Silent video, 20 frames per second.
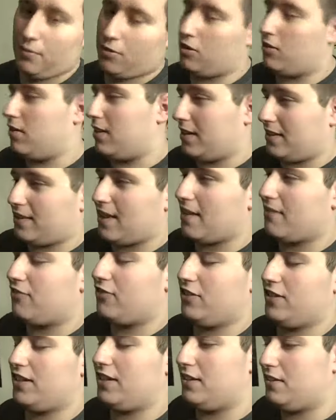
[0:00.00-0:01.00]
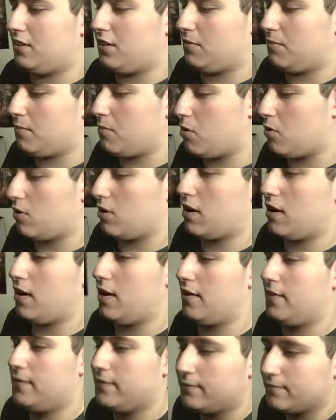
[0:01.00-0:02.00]
so it definitely needs some
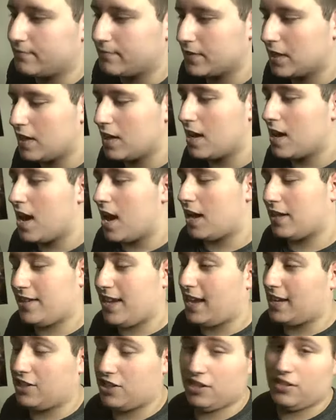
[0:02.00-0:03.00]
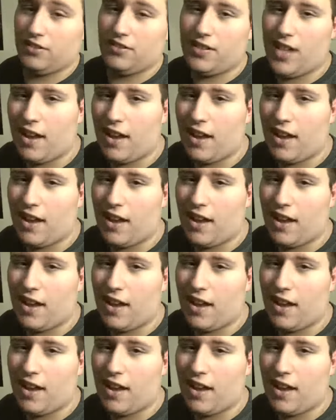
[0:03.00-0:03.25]
more attention.